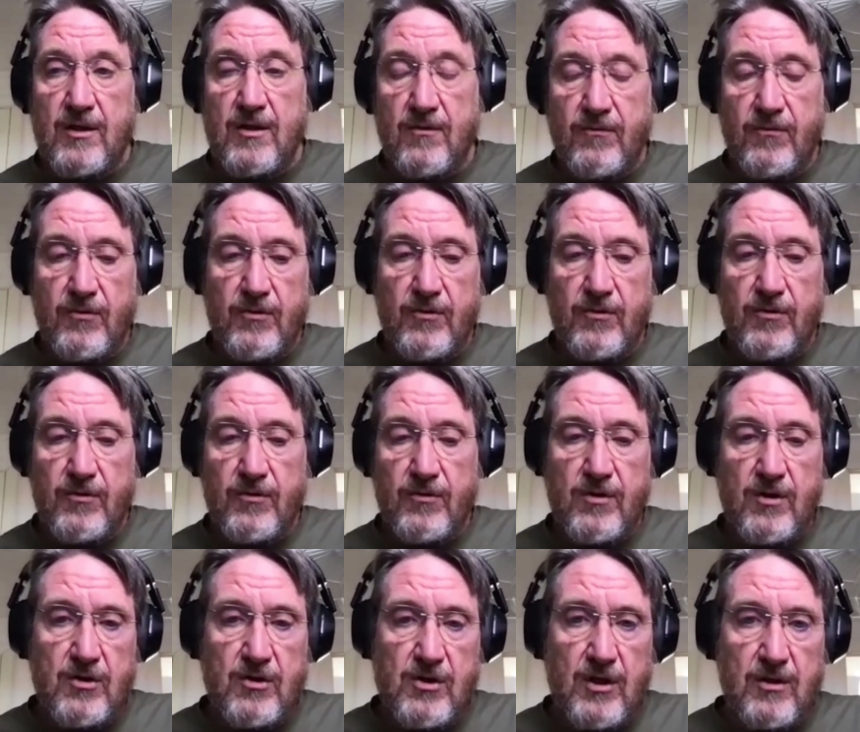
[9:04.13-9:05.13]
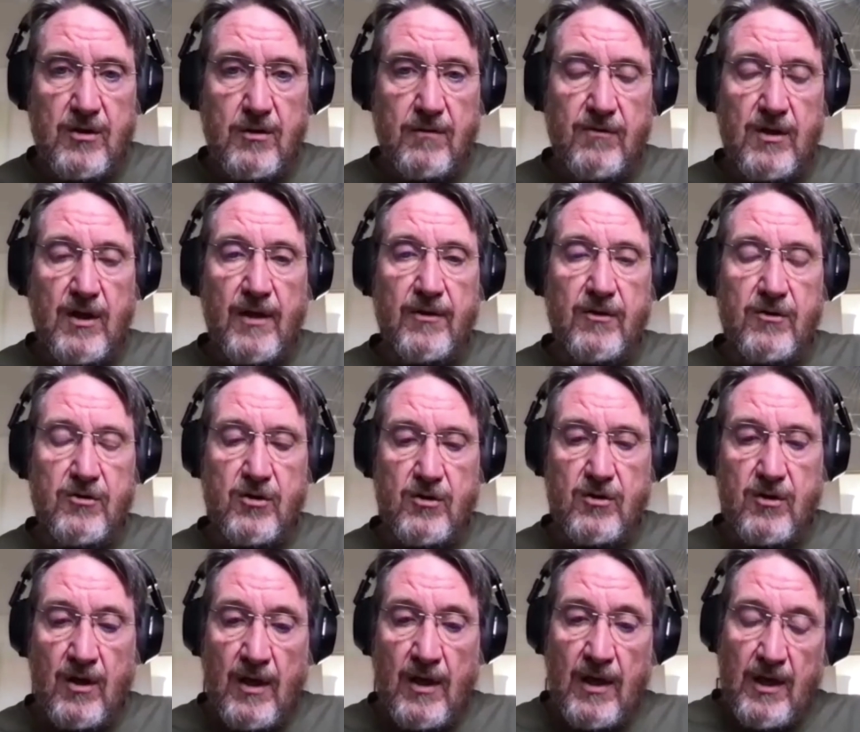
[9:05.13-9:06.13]
for the agenda of the other. So
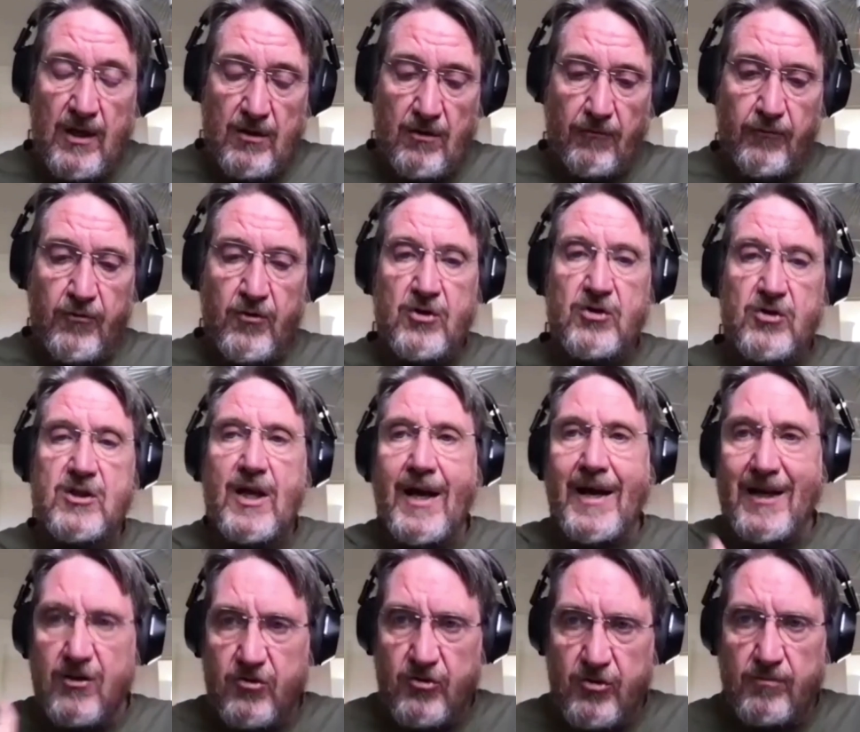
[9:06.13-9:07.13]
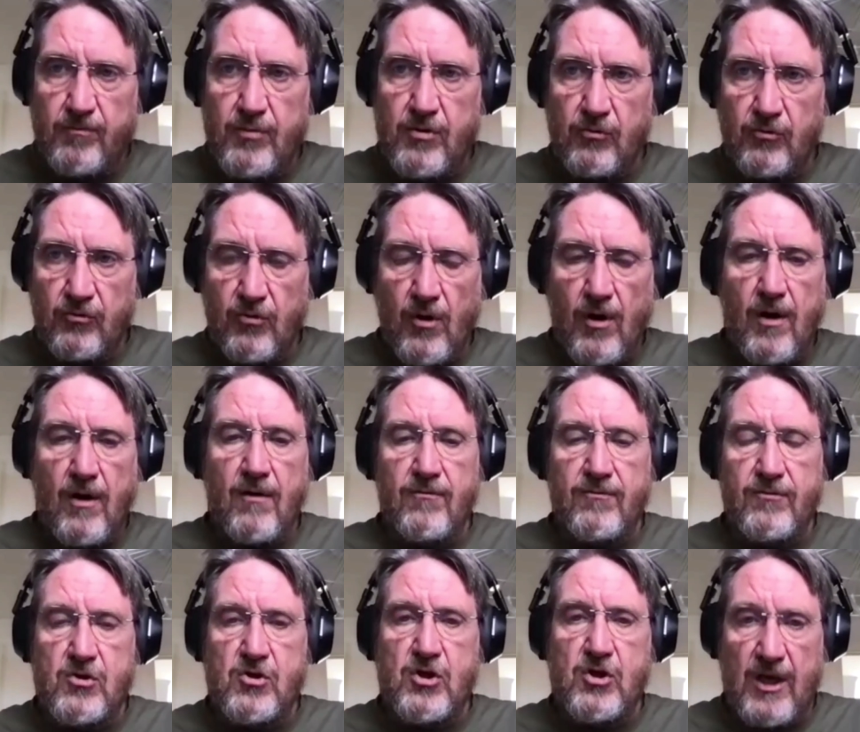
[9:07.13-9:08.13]
the first attribute of
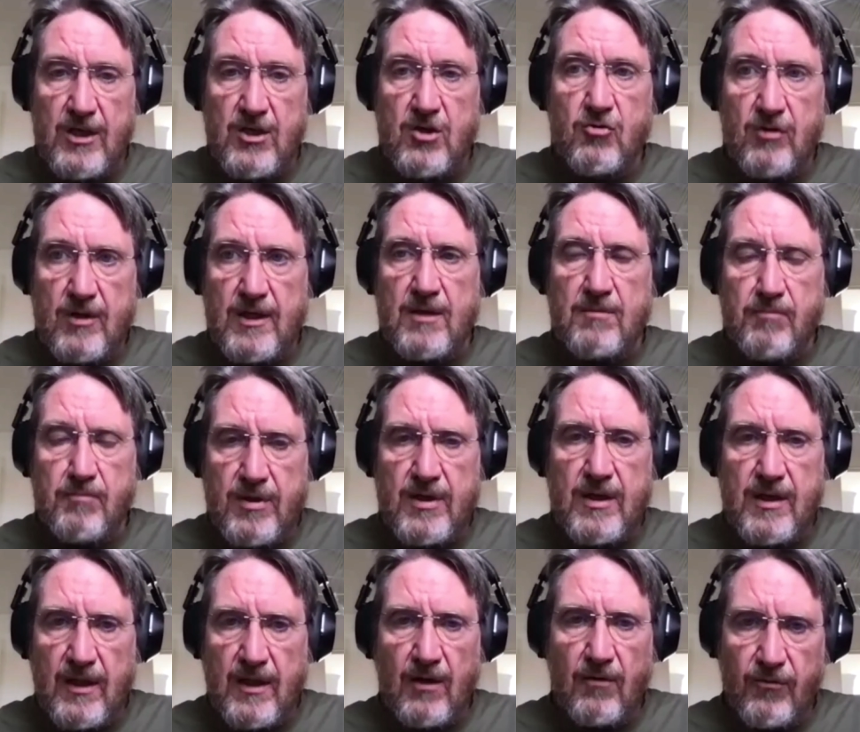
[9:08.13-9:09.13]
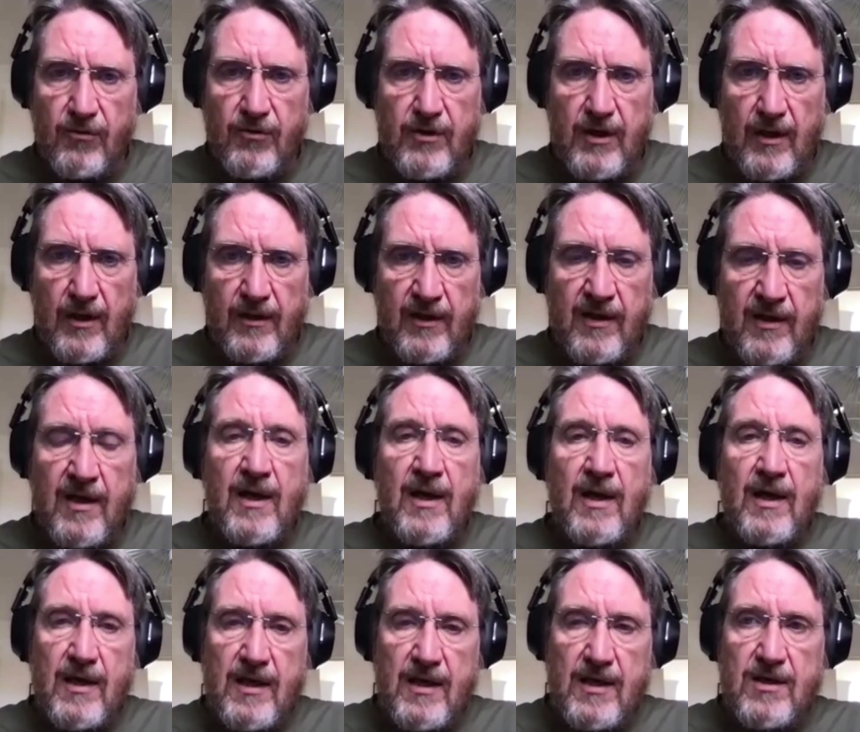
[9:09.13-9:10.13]
genuinely being there for the other
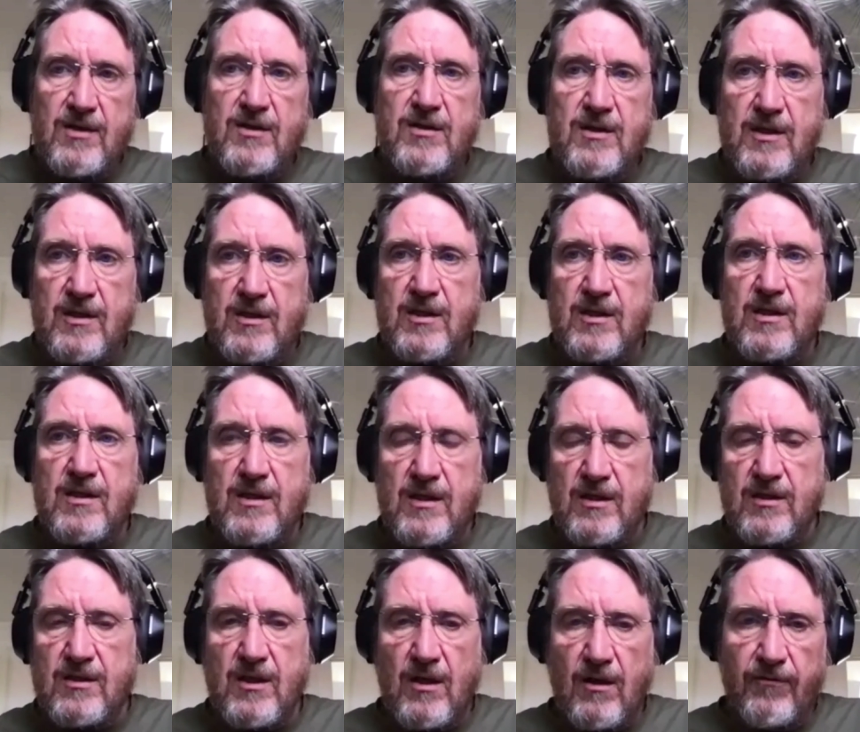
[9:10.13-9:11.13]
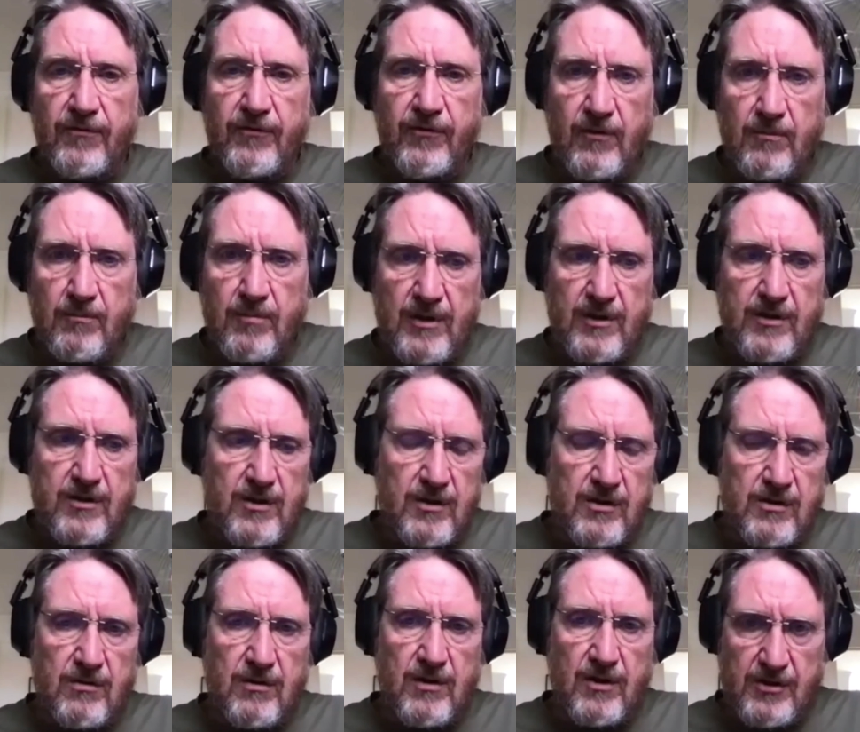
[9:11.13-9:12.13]
is the self's ability
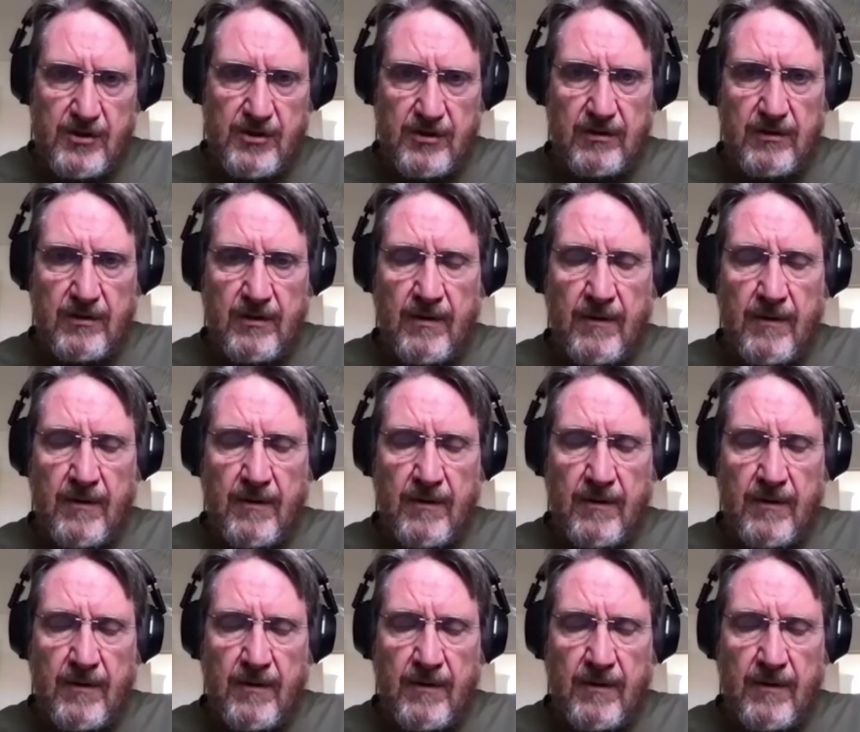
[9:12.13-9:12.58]
to listen.